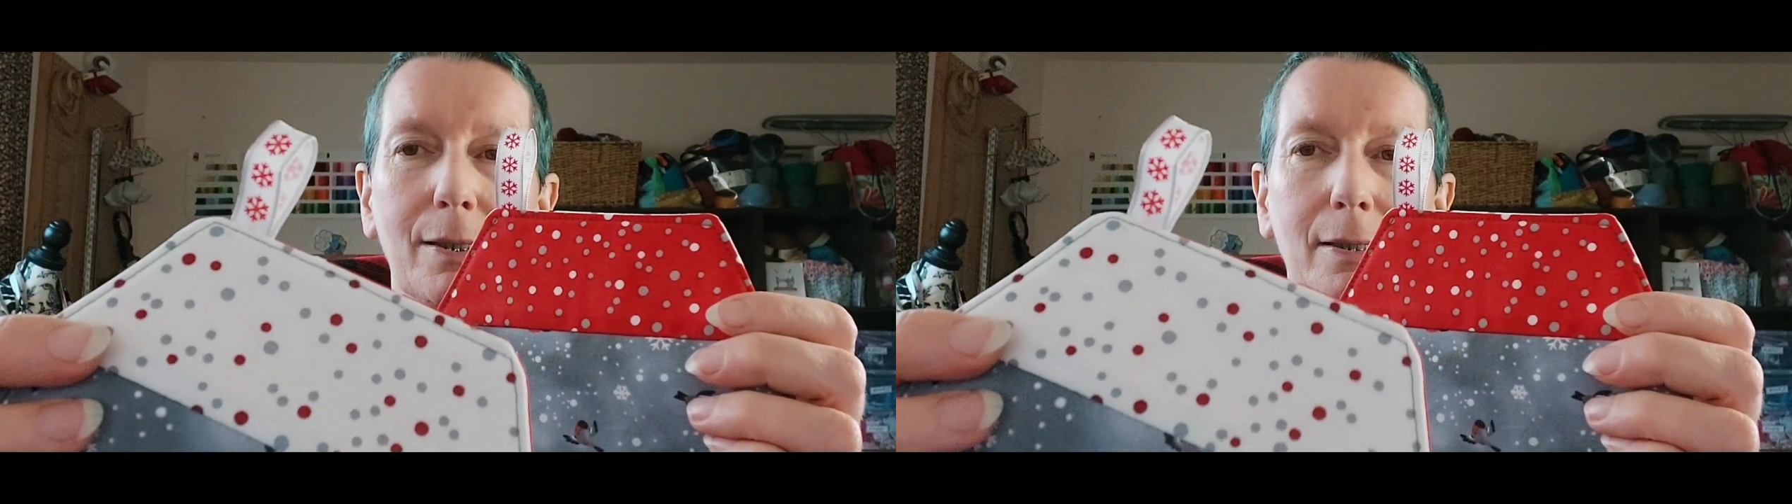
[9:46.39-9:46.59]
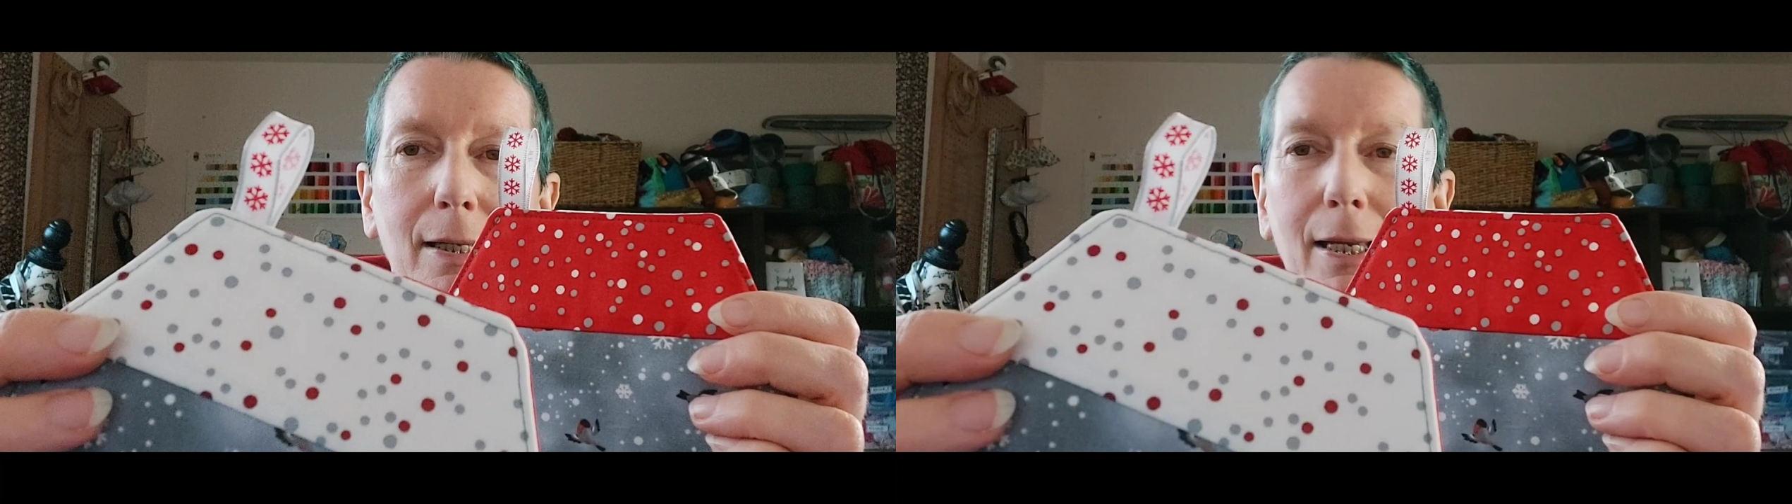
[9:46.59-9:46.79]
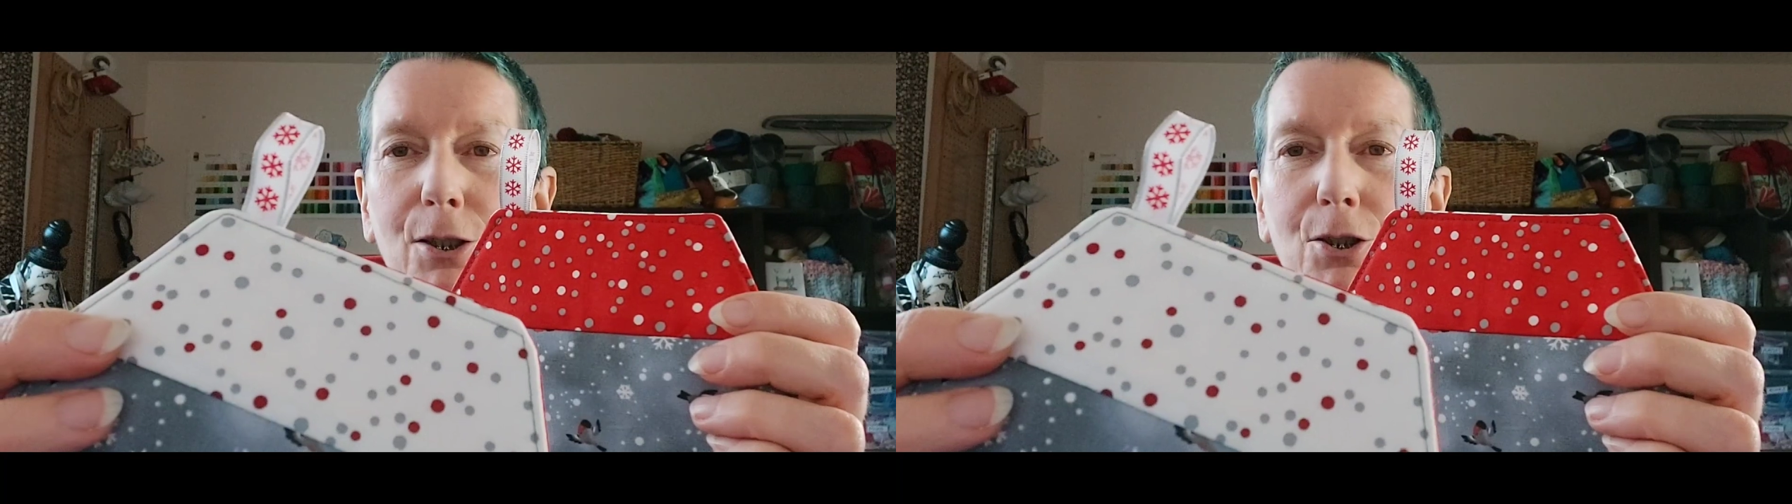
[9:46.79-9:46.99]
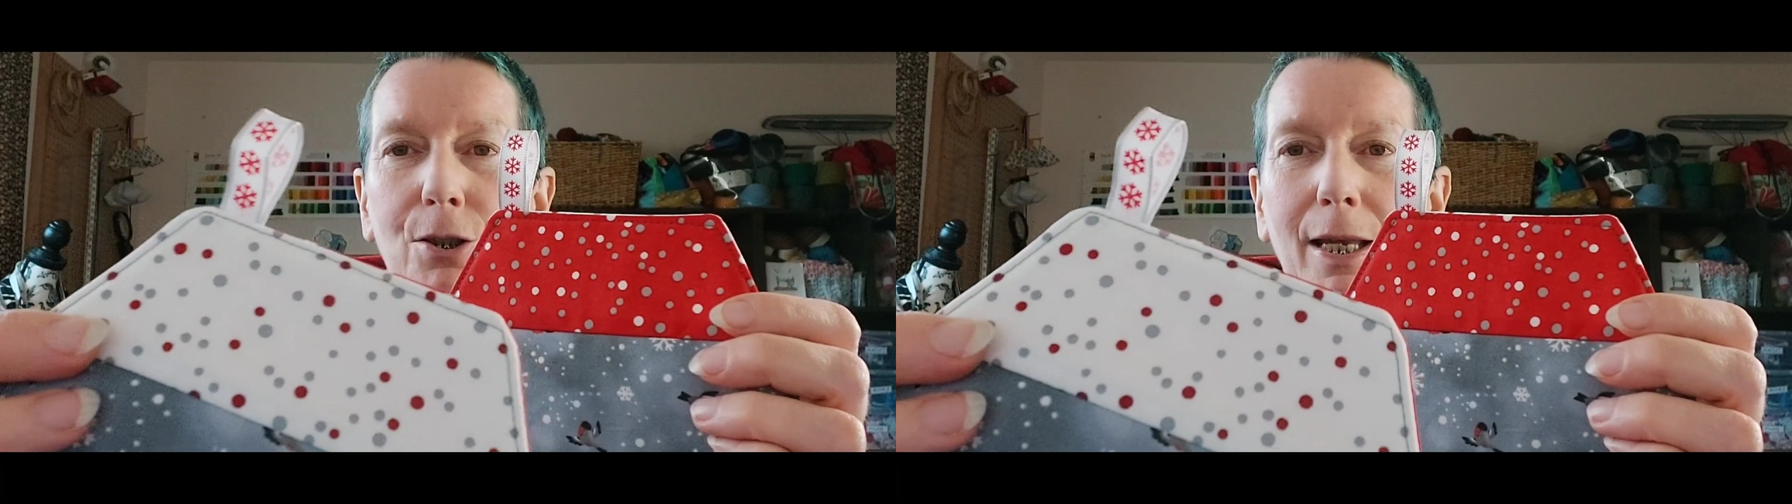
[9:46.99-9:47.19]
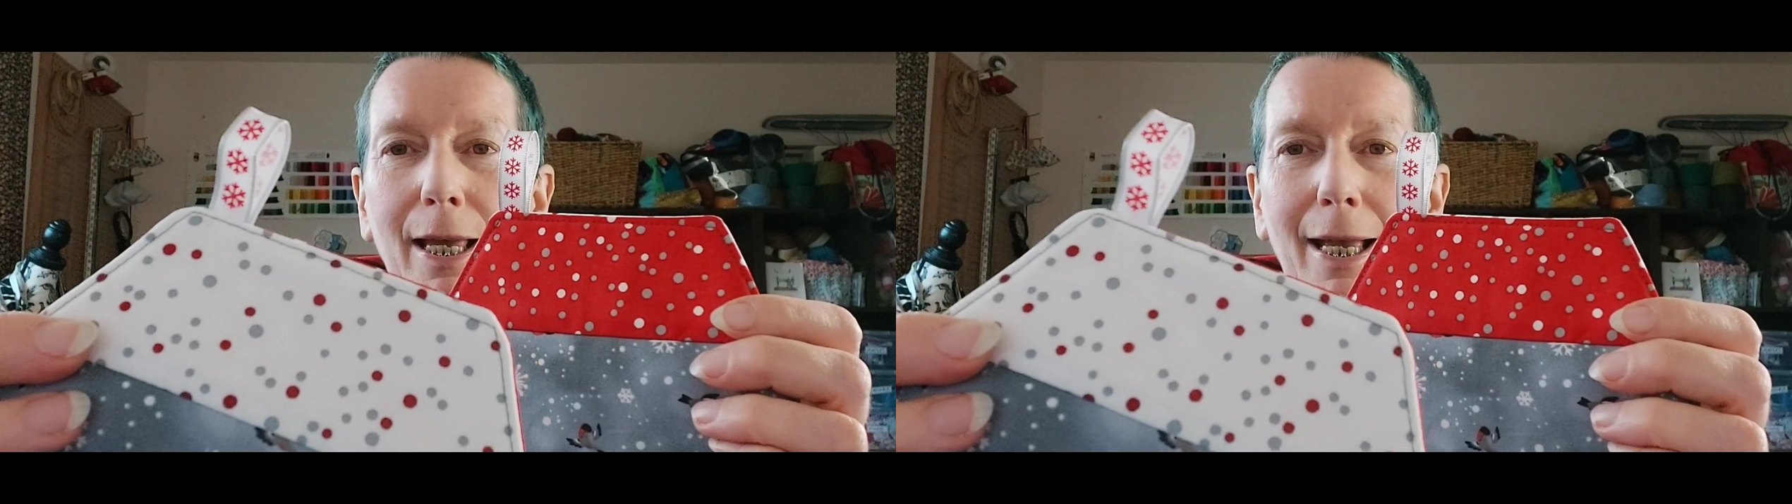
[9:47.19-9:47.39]

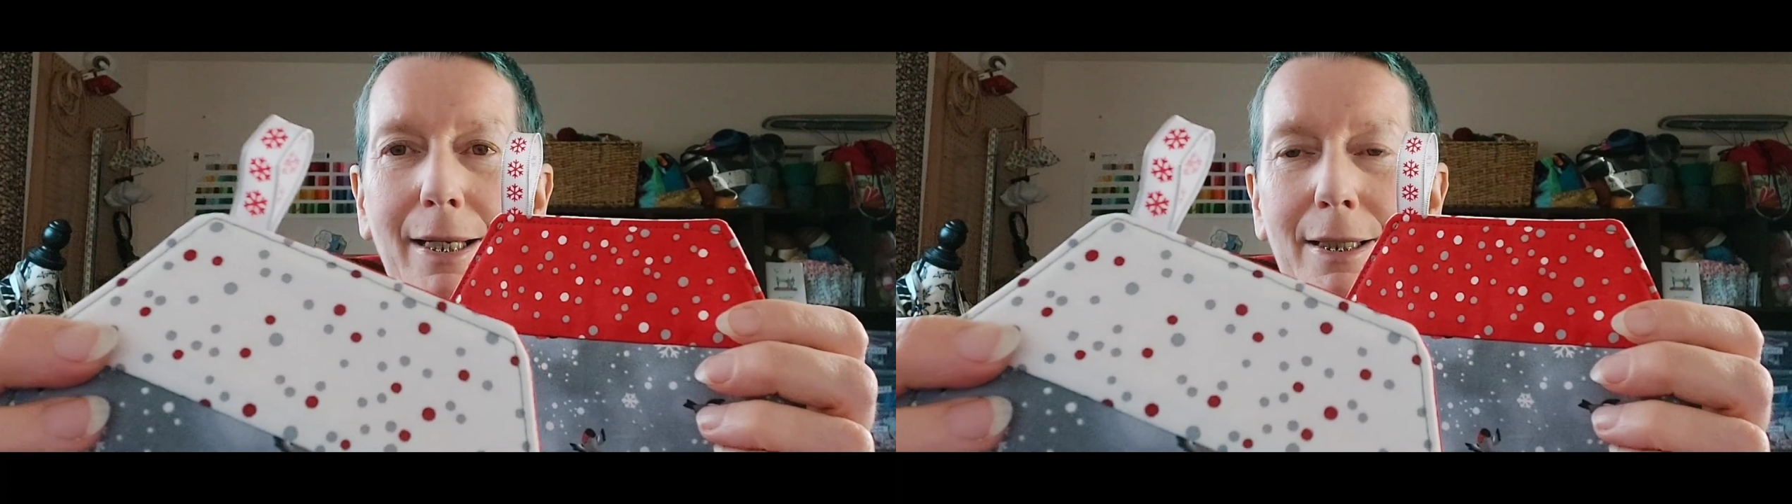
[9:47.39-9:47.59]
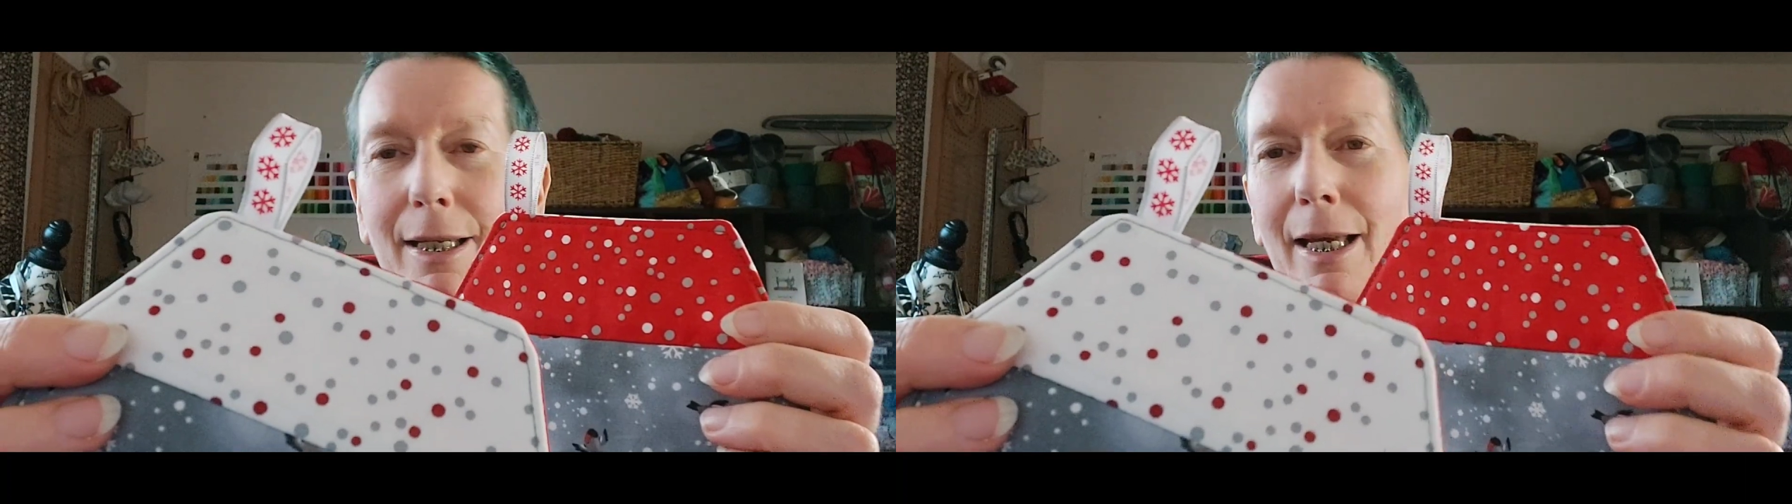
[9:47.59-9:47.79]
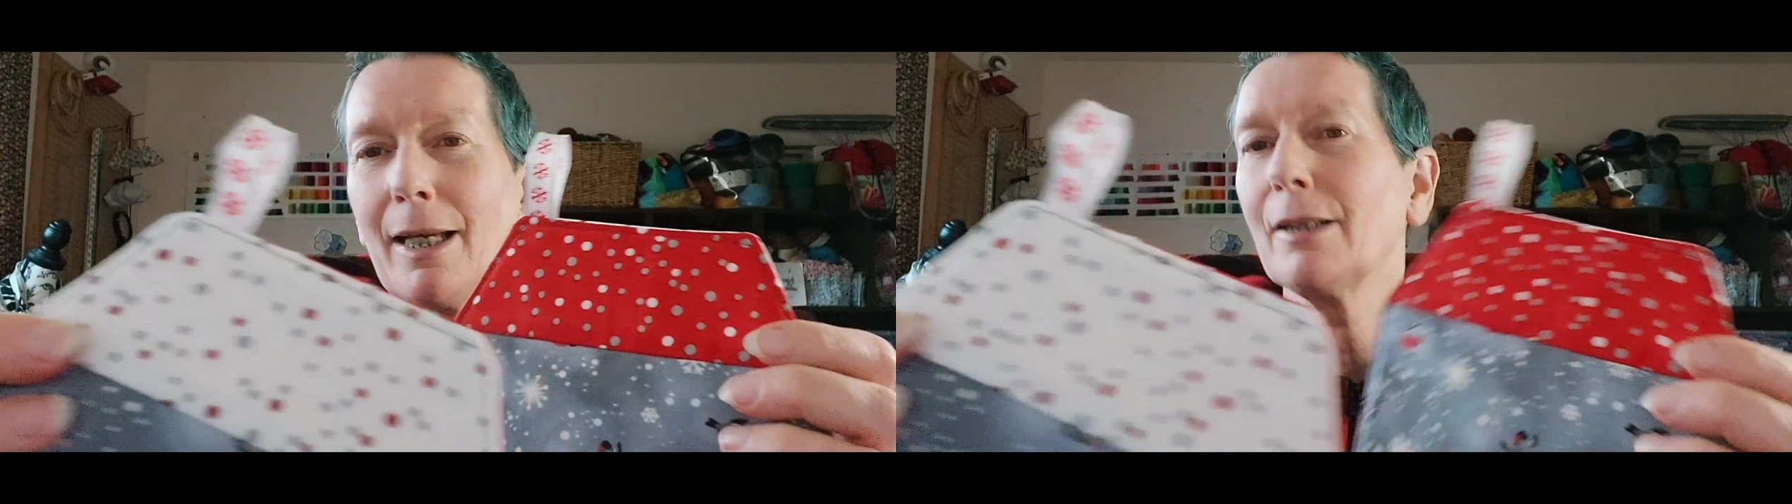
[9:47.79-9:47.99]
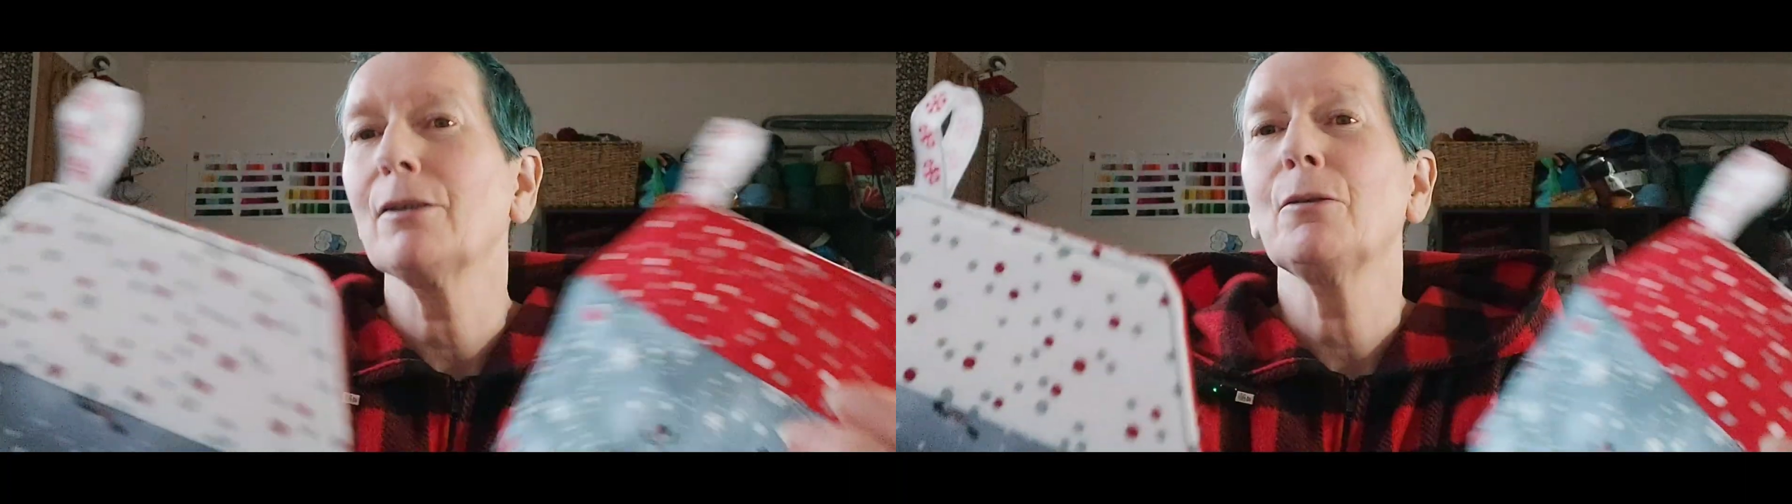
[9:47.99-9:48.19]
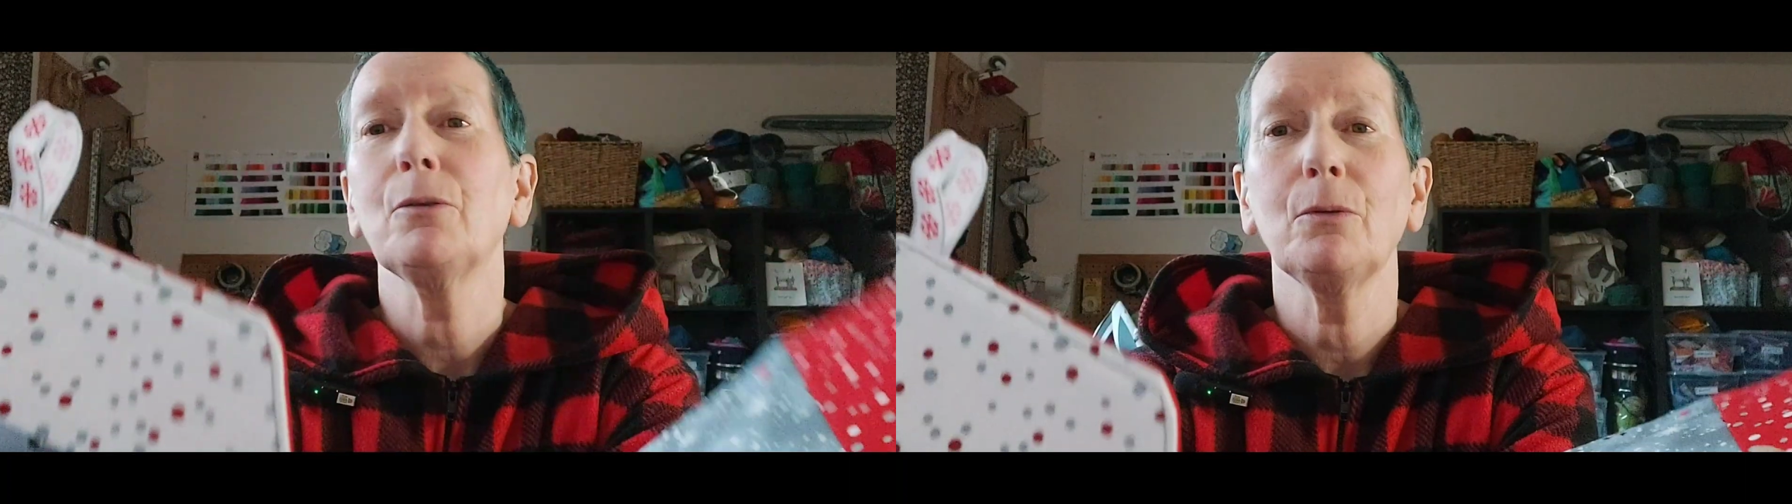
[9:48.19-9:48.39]
slash hang tag,